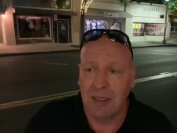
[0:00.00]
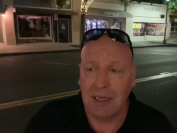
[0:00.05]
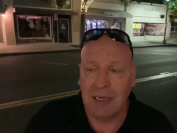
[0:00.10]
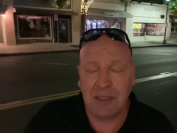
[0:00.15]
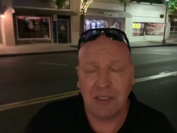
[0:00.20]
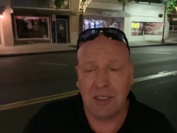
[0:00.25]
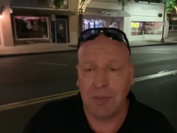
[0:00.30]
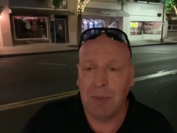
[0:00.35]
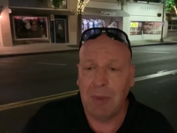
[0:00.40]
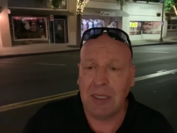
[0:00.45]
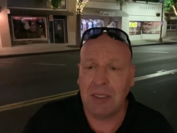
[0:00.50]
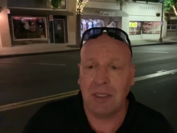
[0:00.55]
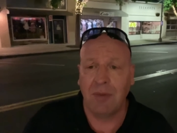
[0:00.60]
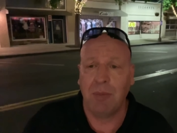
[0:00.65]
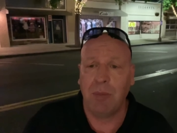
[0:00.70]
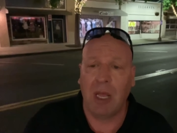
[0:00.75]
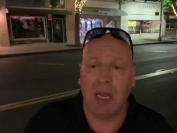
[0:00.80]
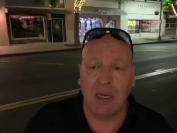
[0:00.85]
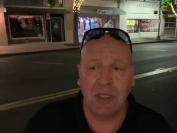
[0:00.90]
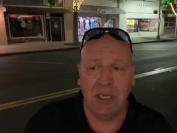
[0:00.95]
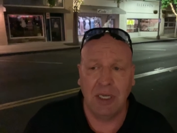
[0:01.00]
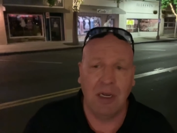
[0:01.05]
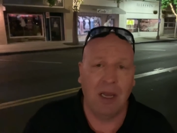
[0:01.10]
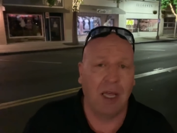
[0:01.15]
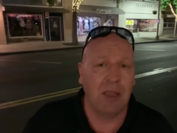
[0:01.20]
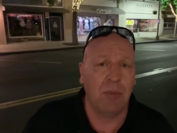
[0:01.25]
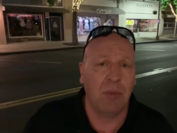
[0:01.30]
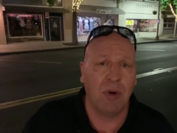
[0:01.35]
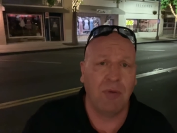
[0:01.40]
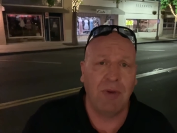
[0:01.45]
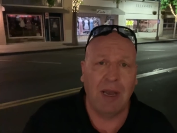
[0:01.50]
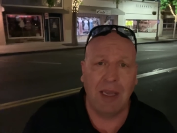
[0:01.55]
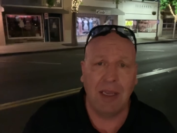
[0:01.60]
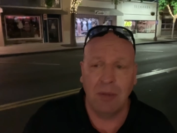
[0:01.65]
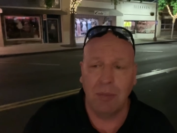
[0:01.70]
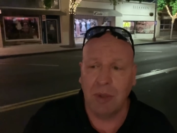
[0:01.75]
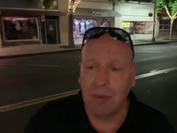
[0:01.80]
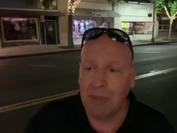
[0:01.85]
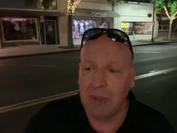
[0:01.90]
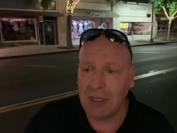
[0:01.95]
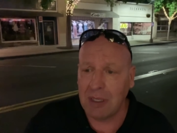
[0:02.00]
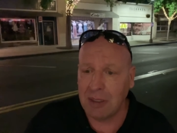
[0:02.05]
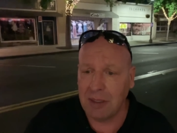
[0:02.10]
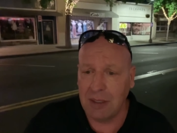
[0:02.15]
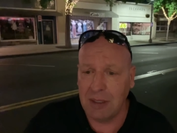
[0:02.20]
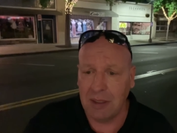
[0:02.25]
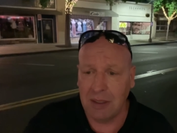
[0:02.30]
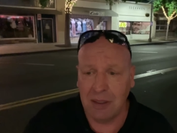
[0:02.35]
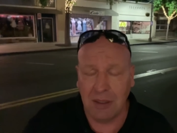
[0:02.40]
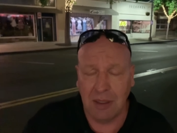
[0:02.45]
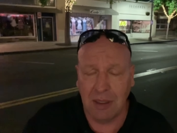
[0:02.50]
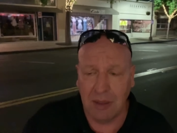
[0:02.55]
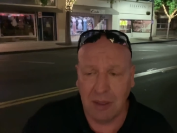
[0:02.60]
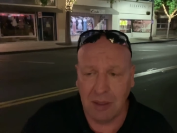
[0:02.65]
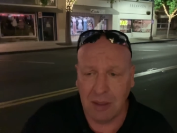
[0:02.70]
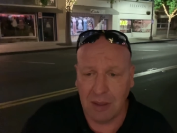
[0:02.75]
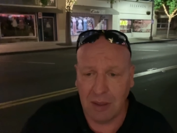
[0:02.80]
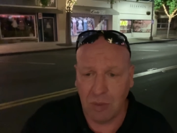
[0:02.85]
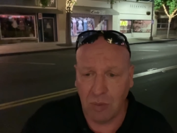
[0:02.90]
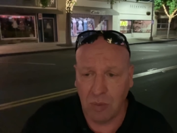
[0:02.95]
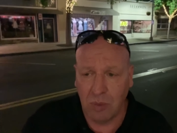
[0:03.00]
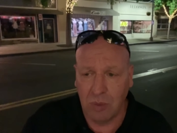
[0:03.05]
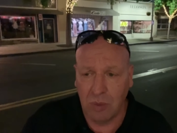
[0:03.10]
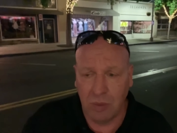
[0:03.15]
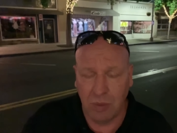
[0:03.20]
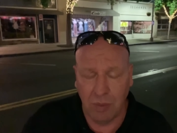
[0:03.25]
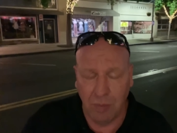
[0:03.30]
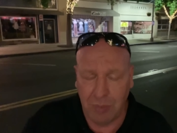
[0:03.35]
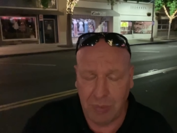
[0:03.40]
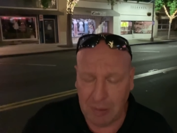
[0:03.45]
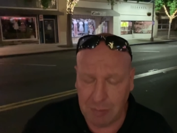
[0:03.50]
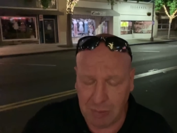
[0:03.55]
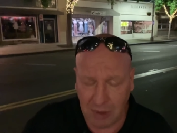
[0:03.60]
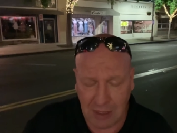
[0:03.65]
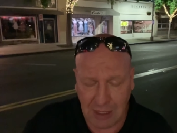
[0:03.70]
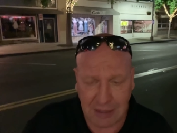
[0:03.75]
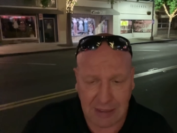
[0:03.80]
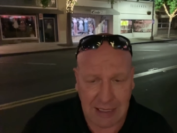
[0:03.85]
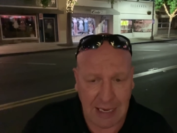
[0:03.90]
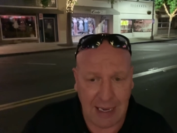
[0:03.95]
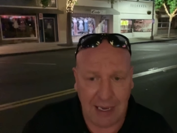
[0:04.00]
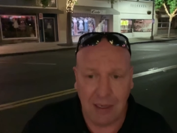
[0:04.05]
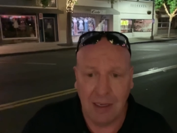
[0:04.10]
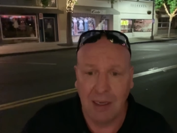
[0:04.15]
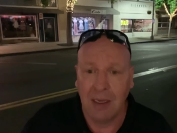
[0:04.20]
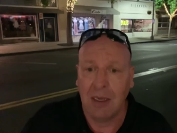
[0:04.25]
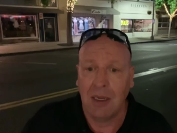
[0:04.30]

That just makes the blockchain all the more valuable because the, the, the people like that,